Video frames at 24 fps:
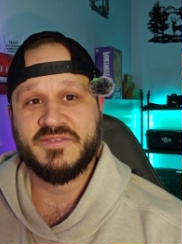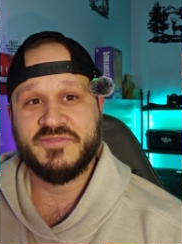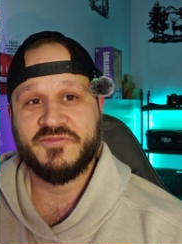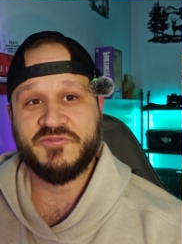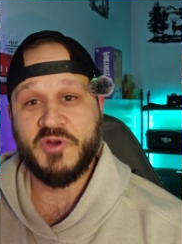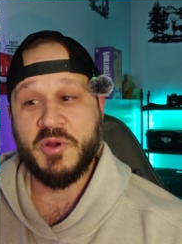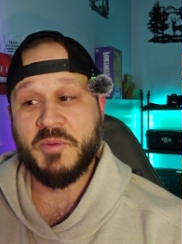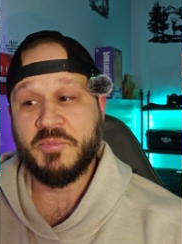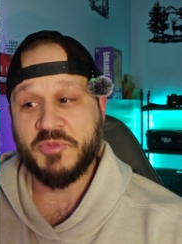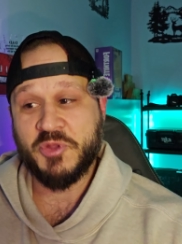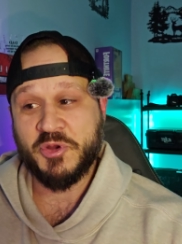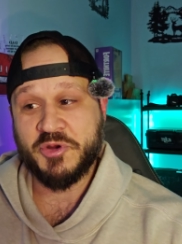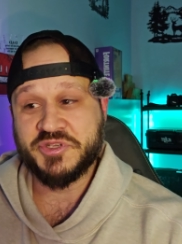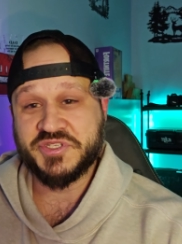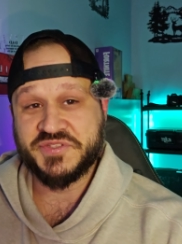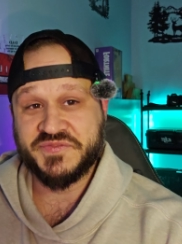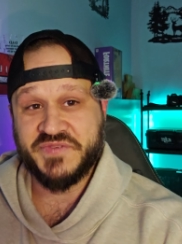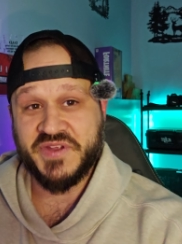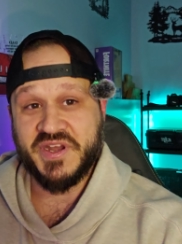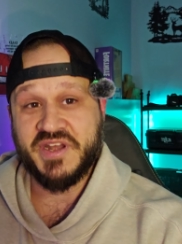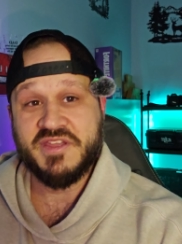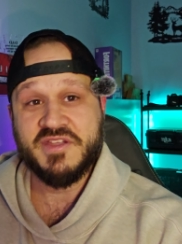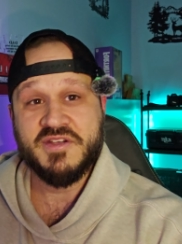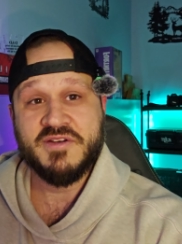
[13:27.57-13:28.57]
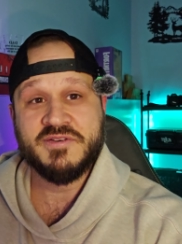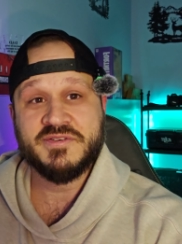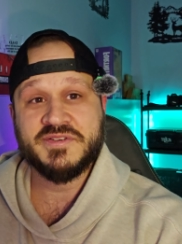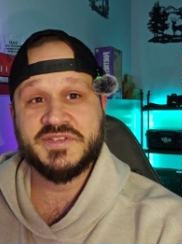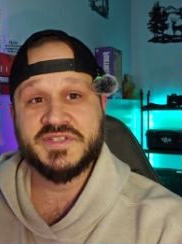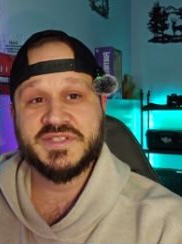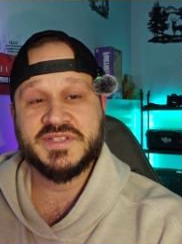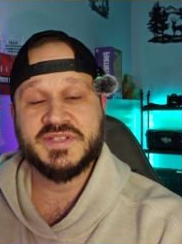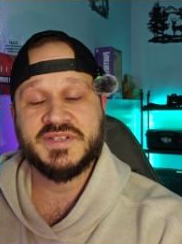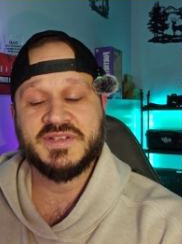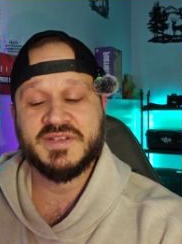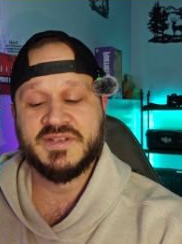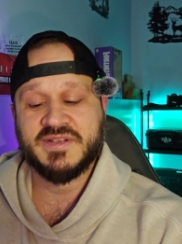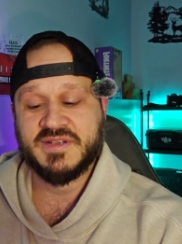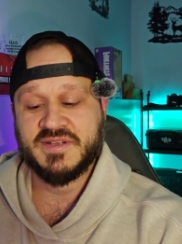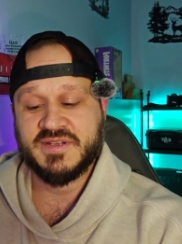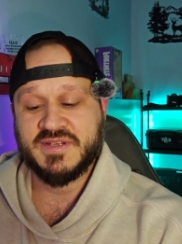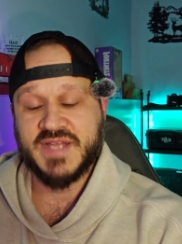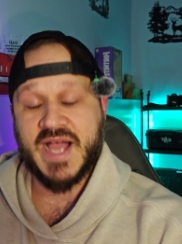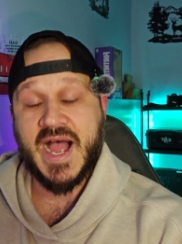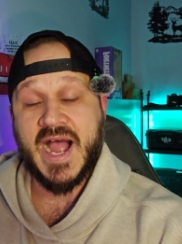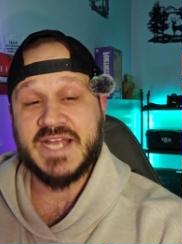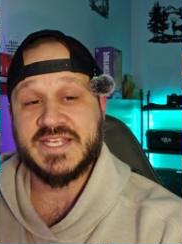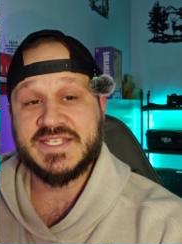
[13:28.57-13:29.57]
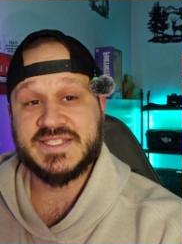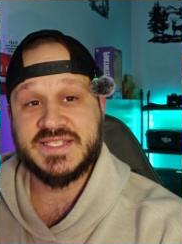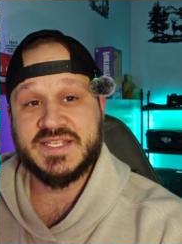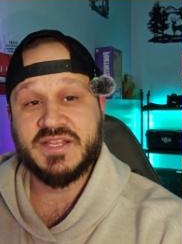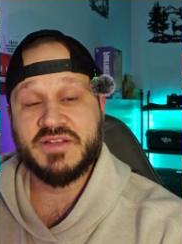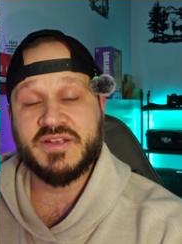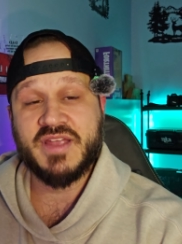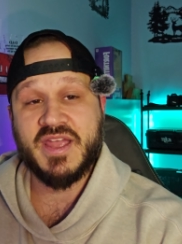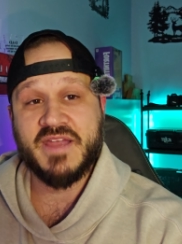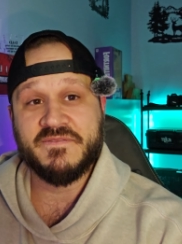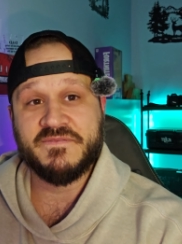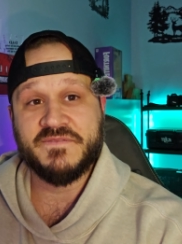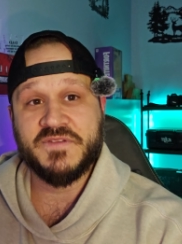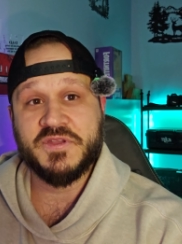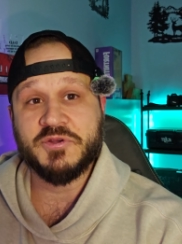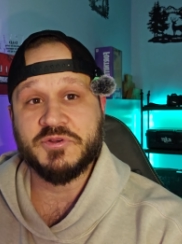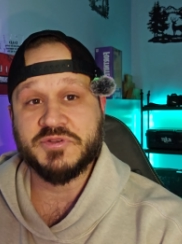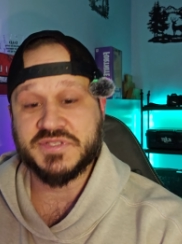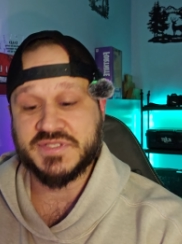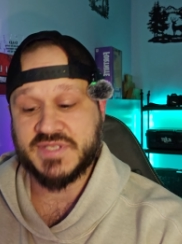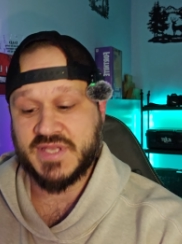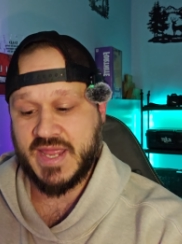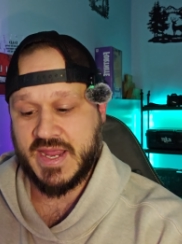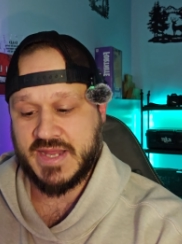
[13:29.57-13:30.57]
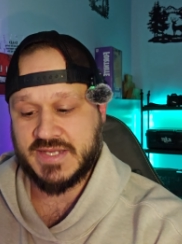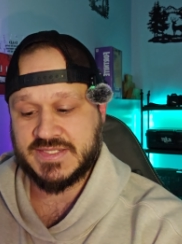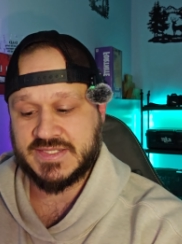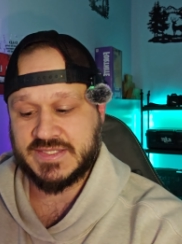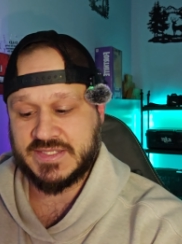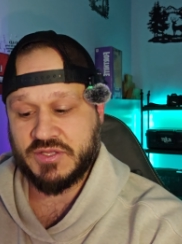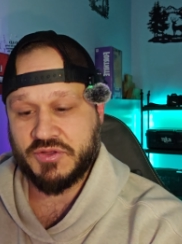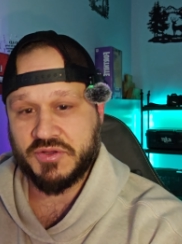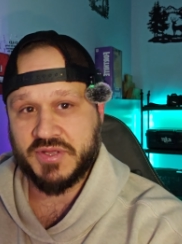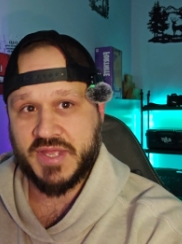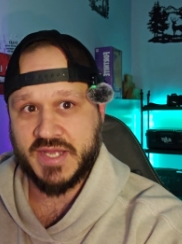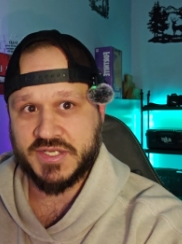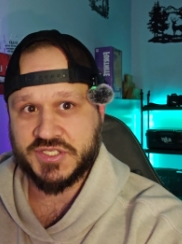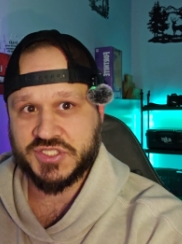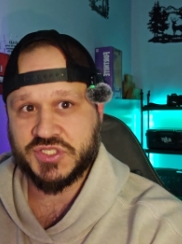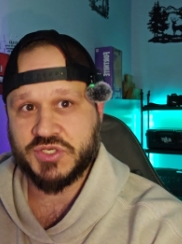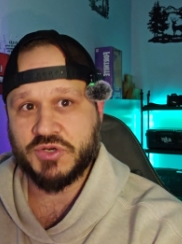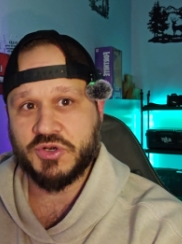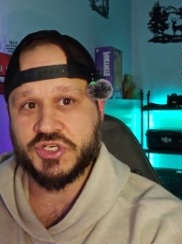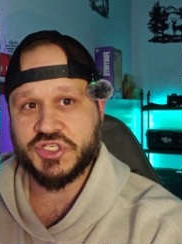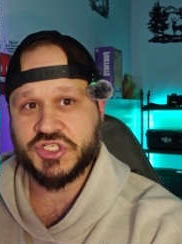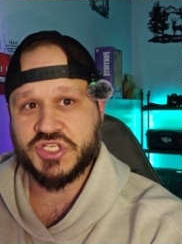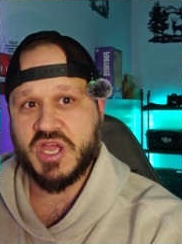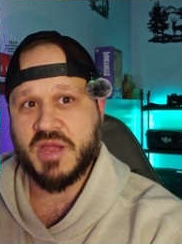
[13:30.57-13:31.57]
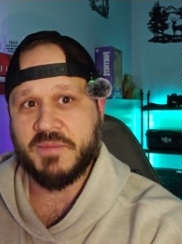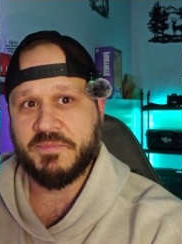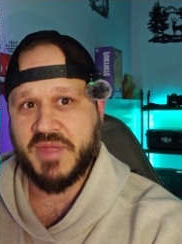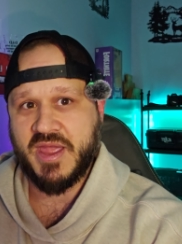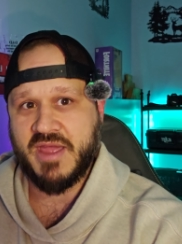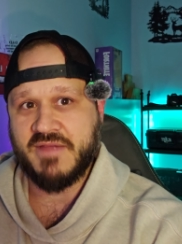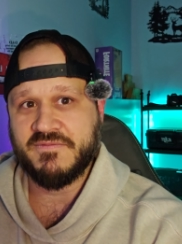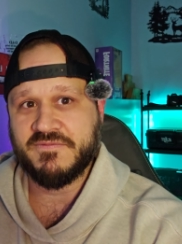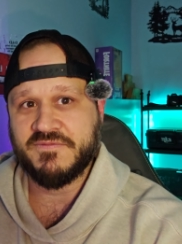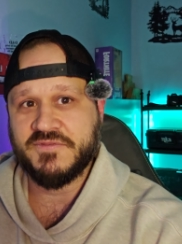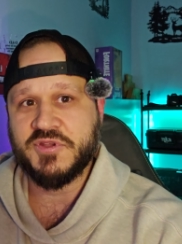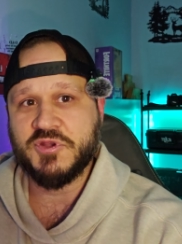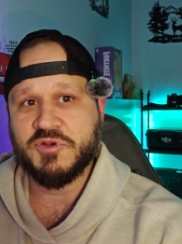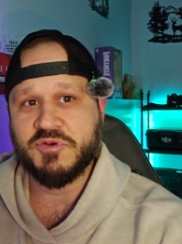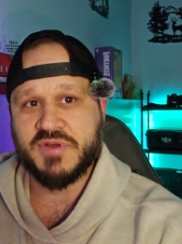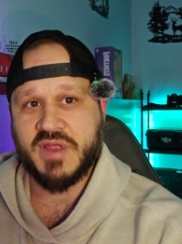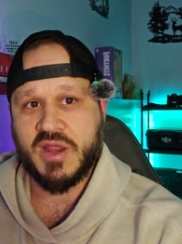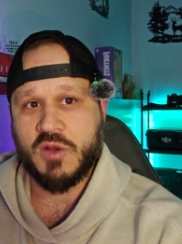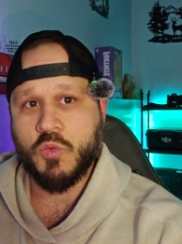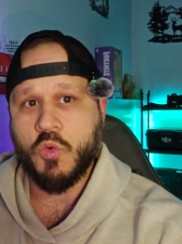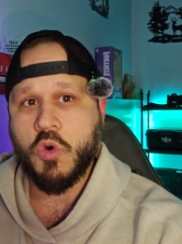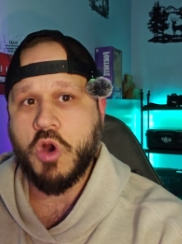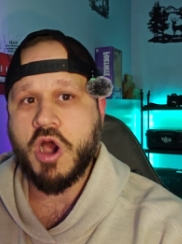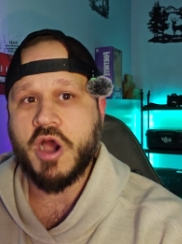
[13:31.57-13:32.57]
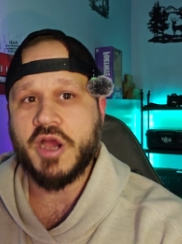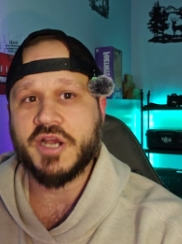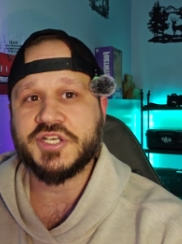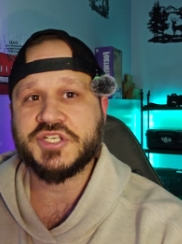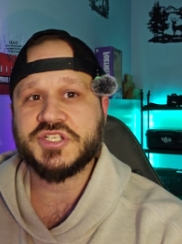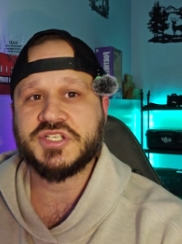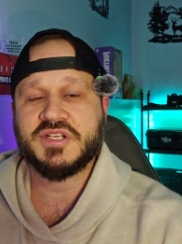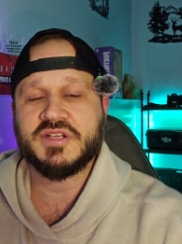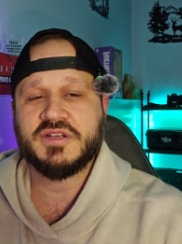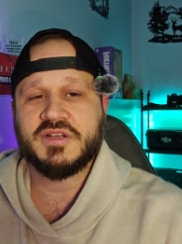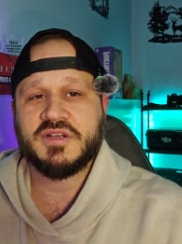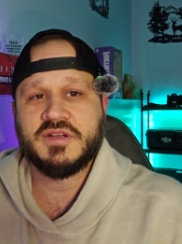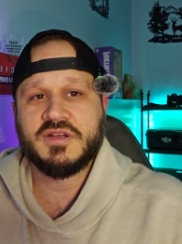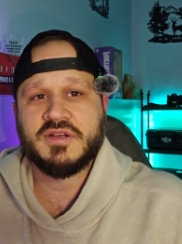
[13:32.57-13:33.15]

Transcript: From those videos, I still get views. They still get searched up and viewed and watched.